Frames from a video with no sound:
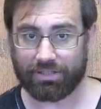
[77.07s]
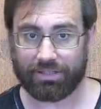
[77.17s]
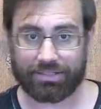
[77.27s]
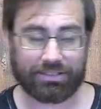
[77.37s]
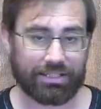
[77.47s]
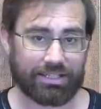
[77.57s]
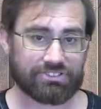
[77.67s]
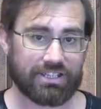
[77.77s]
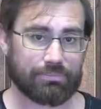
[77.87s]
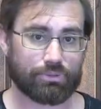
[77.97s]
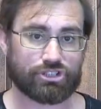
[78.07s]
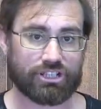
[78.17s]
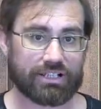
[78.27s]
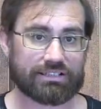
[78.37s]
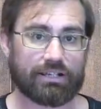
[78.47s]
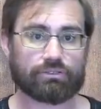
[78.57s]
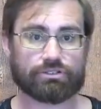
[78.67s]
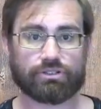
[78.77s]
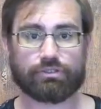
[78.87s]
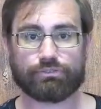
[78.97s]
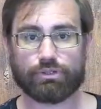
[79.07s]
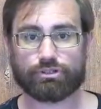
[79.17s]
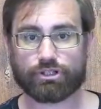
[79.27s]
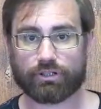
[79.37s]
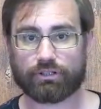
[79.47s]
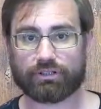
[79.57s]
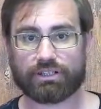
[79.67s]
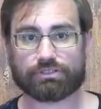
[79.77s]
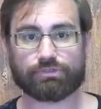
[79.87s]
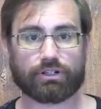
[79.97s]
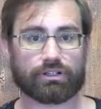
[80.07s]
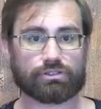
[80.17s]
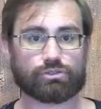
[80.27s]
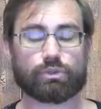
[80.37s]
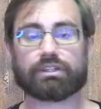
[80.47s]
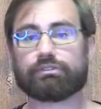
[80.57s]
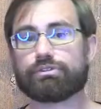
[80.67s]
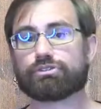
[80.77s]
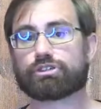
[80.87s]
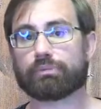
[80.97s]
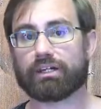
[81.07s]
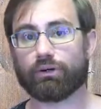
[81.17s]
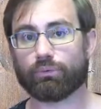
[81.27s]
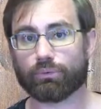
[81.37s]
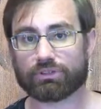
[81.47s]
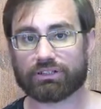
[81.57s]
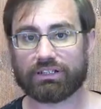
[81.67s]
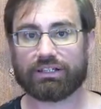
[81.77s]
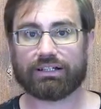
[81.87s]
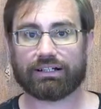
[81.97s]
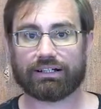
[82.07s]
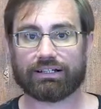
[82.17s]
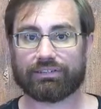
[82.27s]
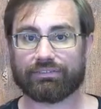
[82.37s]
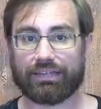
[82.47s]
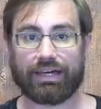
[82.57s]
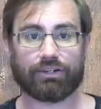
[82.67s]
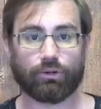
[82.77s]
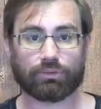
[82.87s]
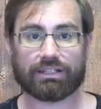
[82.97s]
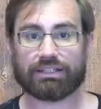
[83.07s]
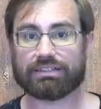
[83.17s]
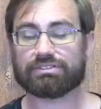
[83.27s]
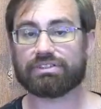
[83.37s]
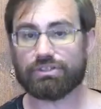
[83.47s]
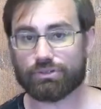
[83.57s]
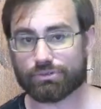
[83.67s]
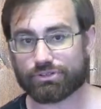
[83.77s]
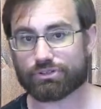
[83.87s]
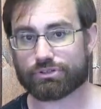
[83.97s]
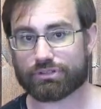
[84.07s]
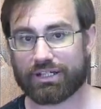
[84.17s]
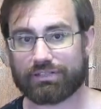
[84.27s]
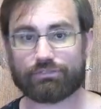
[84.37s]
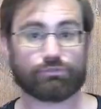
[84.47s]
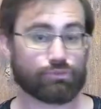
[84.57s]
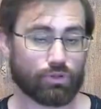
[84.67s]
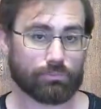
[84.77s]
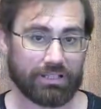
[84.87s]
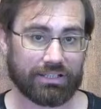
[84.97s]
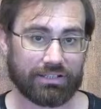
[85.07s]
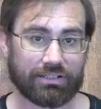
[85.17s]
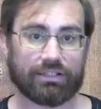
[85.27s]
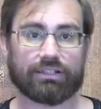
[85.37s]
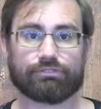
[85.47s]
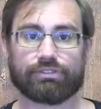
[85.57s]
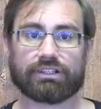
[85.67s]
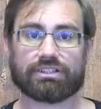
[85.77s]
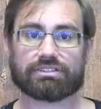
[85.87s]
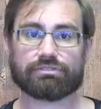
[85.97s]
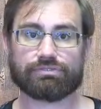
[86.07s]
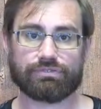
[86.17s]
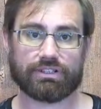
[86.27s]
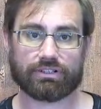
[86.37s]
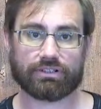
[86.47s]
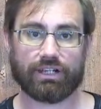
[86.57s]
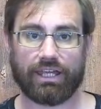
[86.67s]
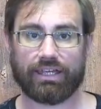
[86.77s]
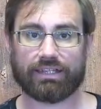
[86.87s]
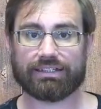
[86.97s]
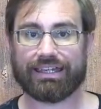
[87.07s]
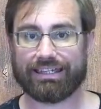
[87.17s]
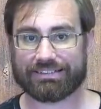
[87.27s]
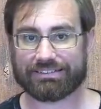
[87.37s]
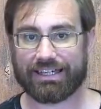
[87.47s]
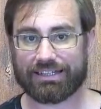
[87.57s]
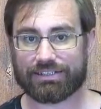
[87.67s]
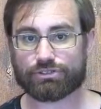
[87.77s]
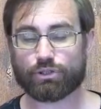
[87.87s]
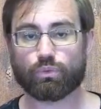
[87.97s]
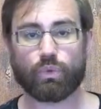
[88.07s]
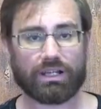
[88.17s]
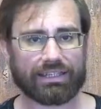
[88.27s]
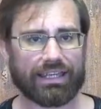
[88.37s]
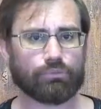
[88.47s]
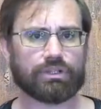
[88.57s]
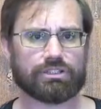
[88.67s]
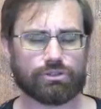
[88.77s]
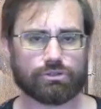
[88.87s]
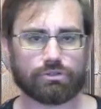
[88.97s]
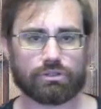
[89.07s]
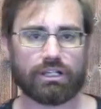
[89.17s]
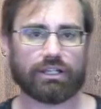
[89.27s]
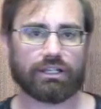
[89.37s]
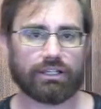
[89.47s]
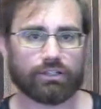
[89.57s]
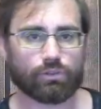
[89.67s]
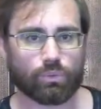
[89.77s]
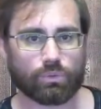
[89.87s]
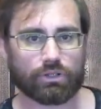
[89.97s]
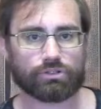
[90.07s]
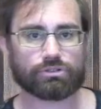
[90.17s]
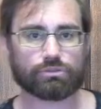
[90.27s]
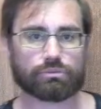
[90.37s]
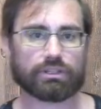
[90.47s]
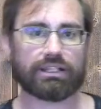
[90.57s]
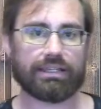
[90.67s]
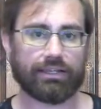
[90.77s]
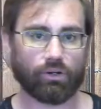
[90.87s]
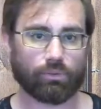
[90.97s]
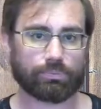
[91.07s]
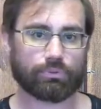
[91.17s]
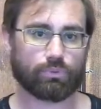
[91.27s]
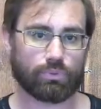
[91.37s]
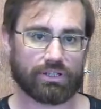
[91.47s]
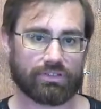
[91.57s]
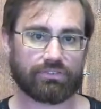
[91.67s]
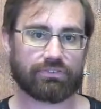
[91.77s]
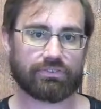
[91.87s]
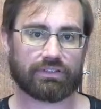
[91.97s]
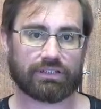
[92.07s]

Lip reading: And then as they project out into the future, as far as what the future may hold, that only continues to create, for many, feelings of fear and anxiety. So what can we do in order to really help with